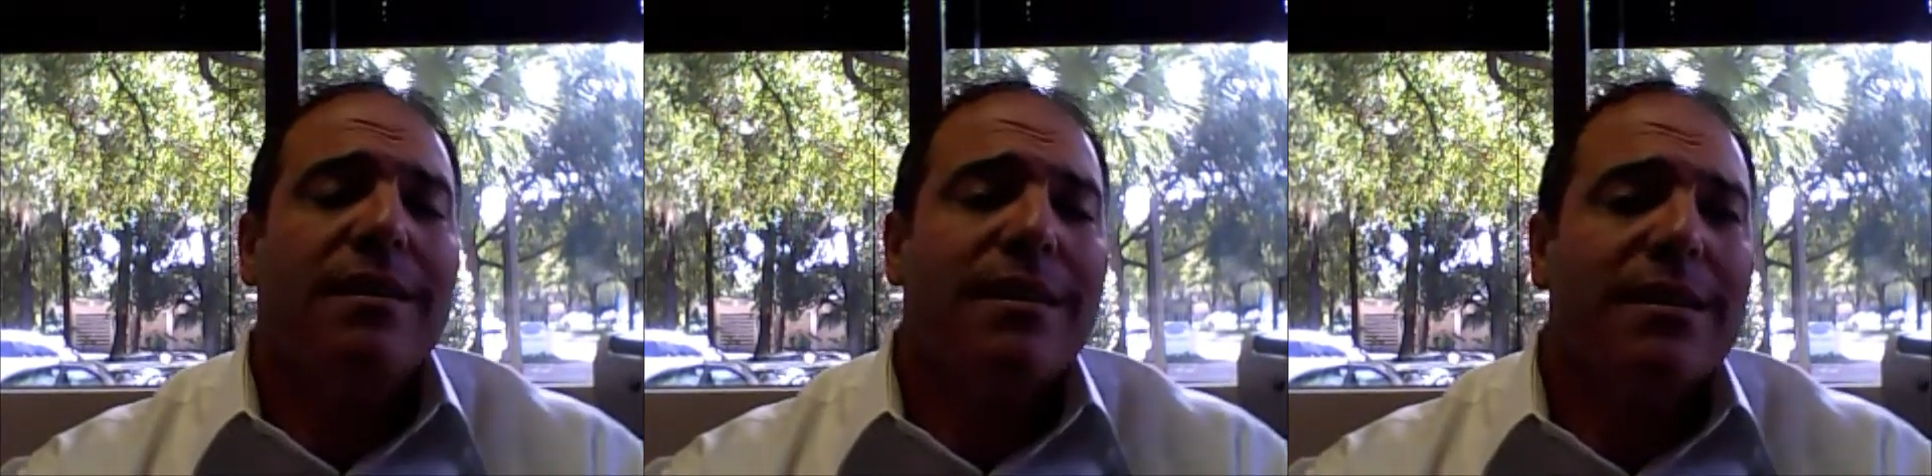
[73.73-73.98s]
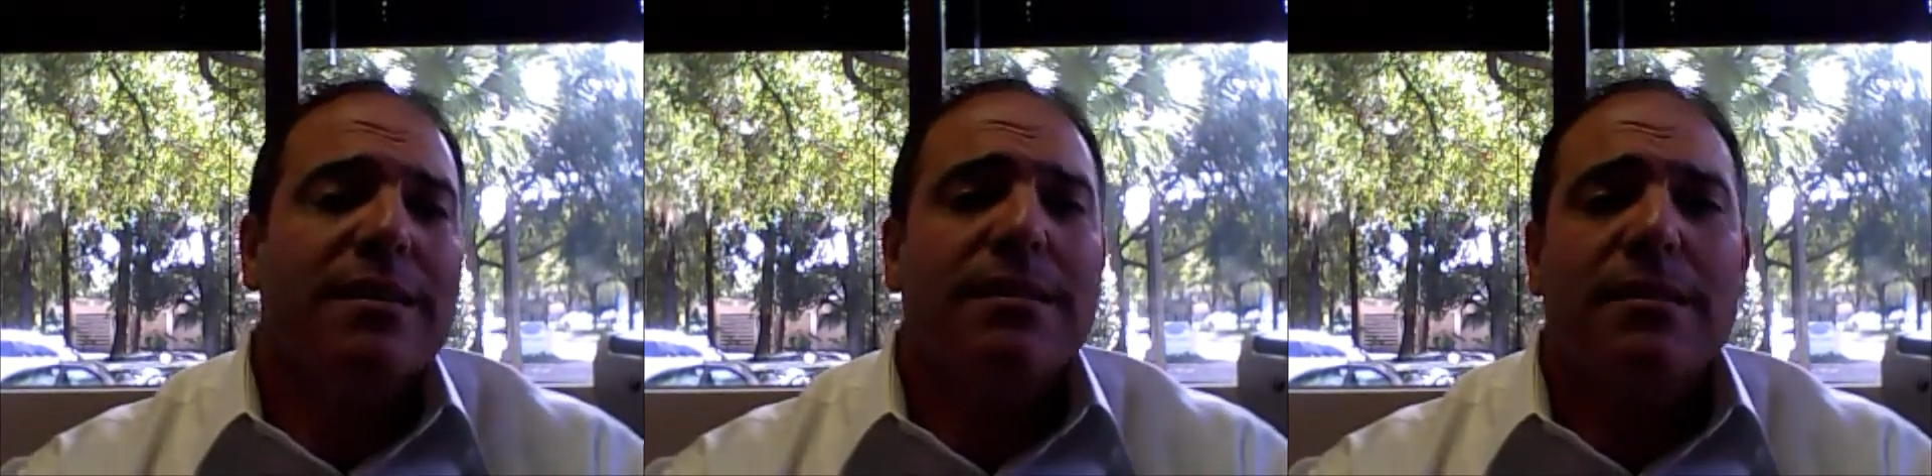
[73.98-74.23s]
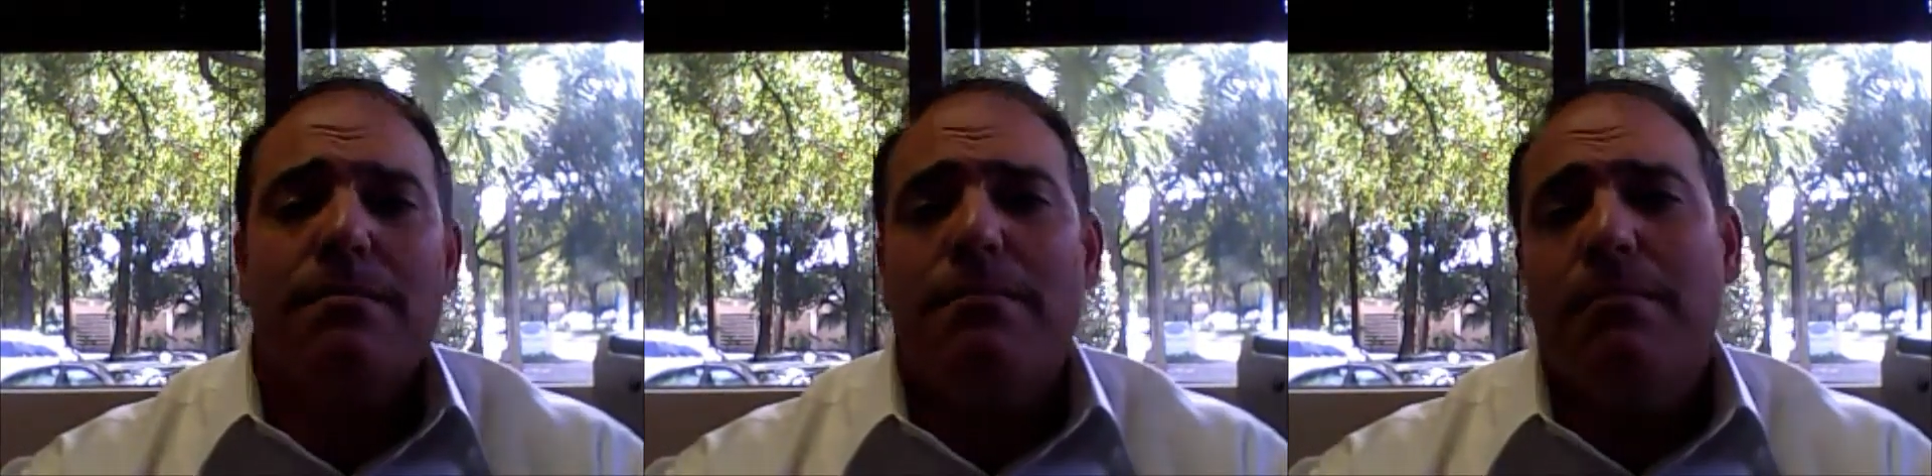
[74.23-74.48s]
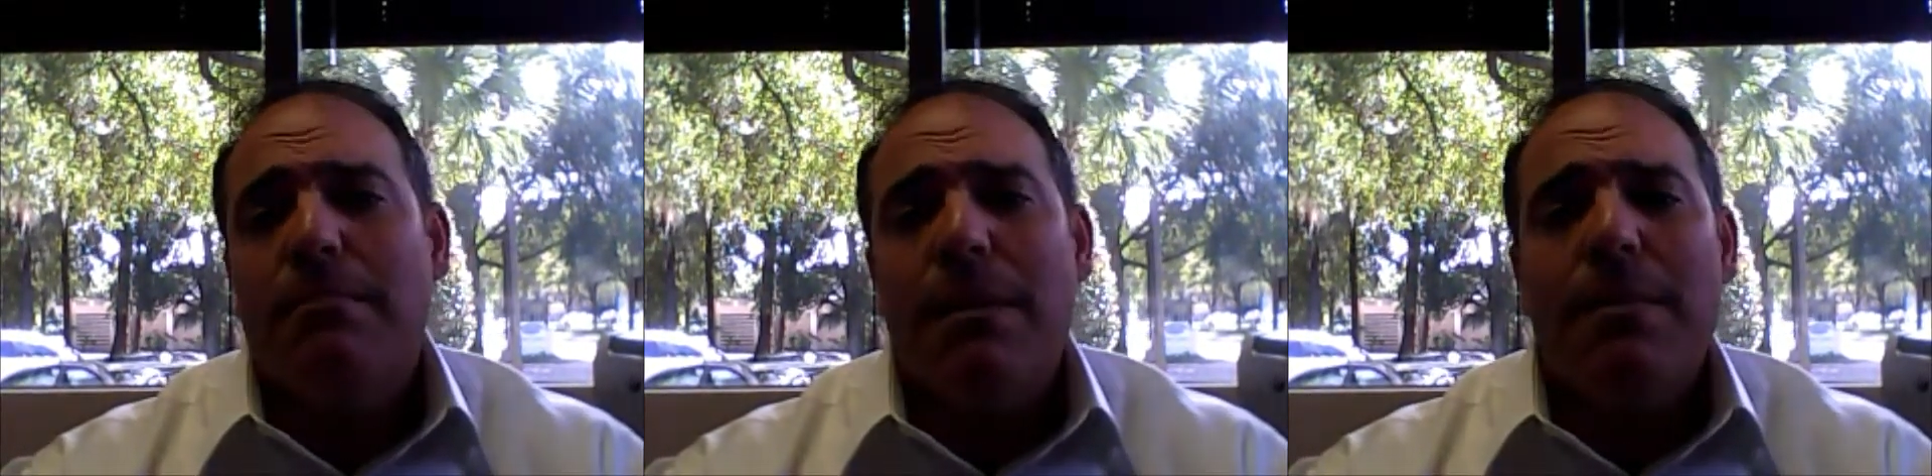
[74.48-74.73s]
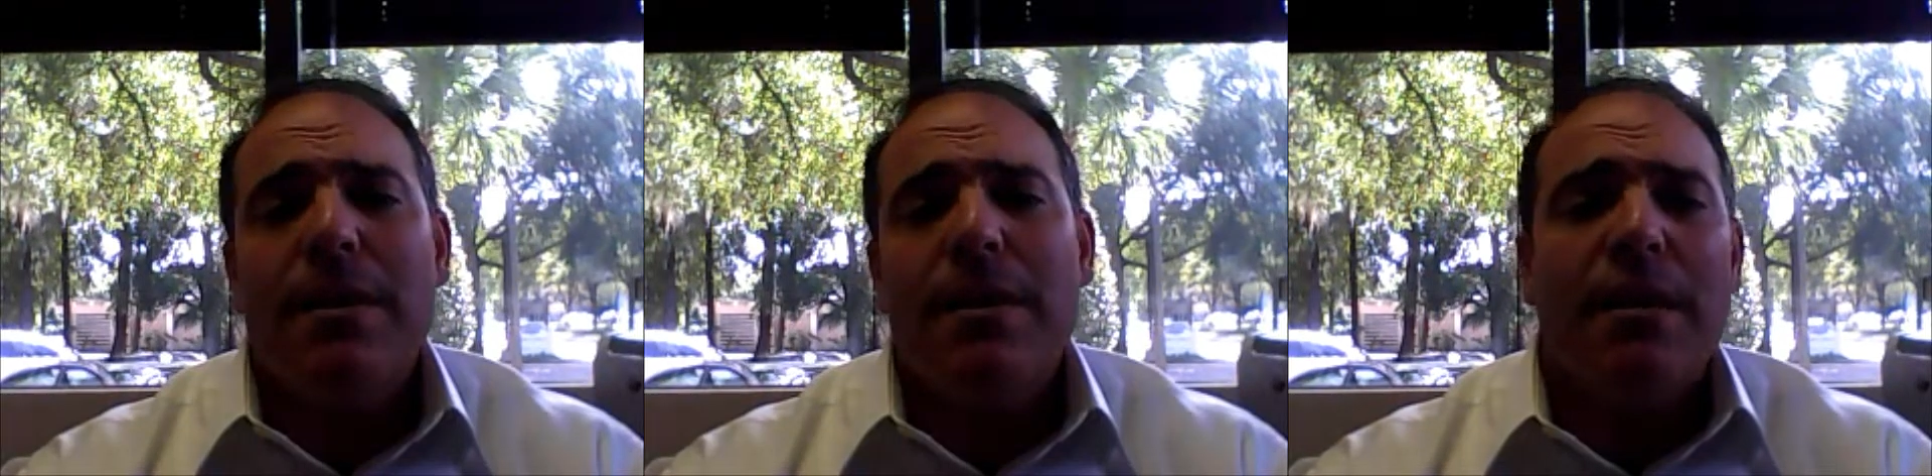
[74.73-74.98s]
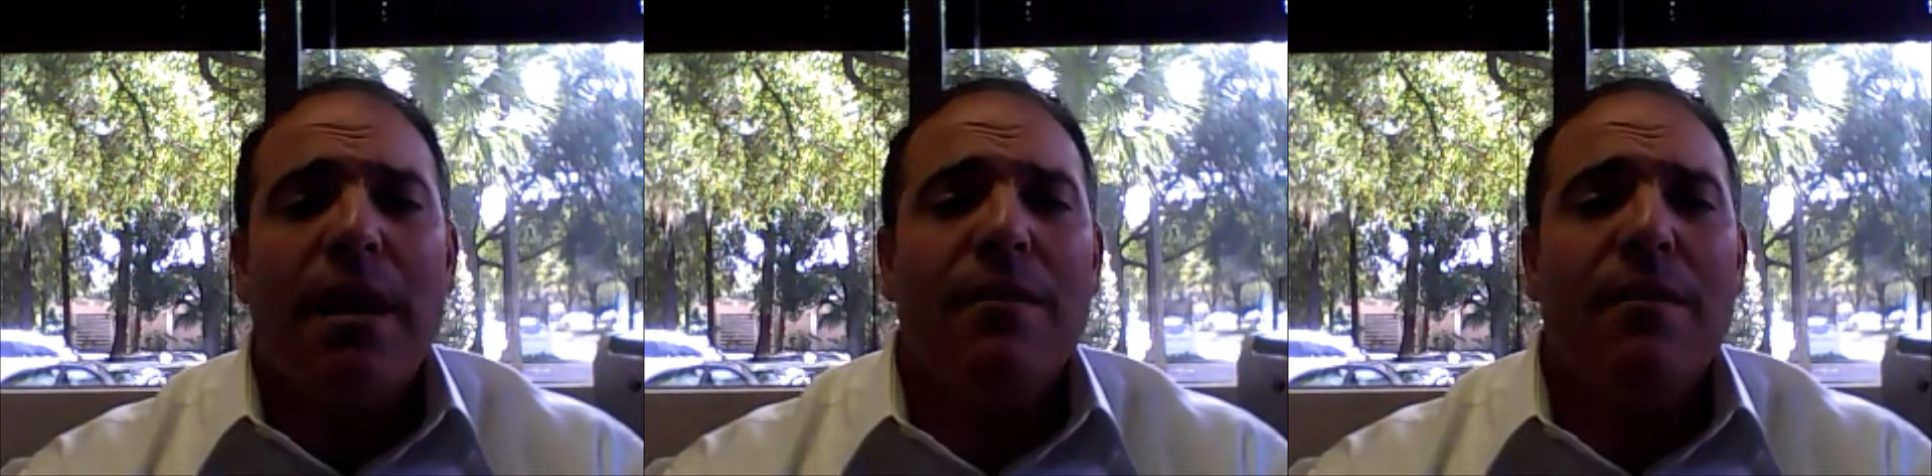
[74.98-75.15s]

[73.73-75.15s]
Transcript: is maybe